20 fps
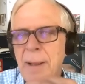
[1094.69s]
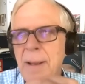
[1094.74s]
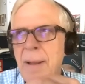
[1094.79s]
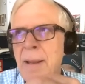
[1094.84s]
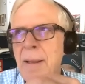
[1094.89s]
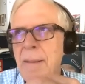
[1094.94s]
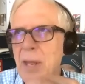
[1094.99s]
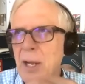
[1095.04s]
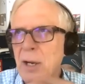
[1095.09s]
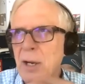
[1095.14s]

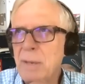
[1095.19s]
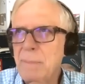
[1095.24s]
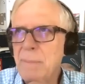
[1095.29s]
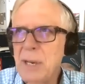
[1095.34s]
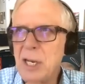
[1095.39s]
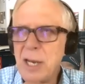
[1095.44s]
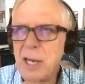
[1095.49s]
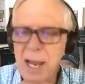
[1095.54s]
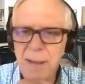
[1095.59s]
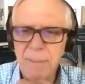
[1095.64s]
that could be
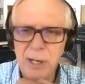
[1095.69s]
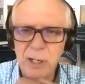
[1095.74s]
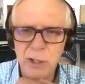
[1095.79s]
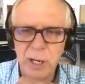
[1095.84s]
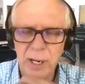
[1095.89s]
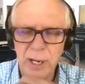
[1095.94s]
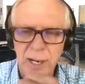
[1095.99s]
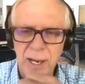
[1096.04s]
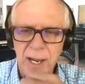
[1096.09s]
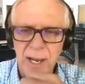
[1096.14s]

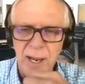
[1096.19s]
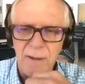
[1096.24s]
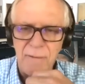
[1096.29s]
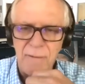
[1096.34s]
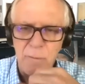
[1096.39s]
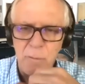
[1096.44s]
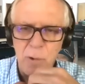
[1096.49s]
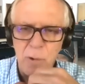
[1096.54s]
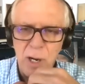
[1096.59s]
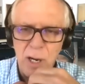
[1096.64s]
damaging if
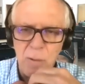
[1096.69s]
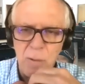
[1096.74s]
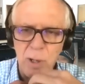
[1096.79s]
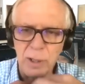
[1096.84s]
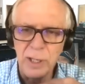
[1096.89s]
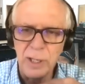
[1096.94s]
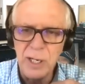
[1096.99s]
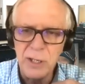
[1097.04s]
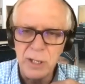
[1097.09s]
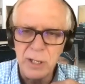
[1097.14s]
we
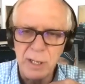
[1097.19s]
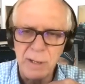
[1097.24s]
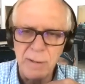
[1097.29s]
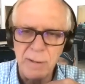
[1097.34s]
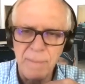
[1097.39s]
release them.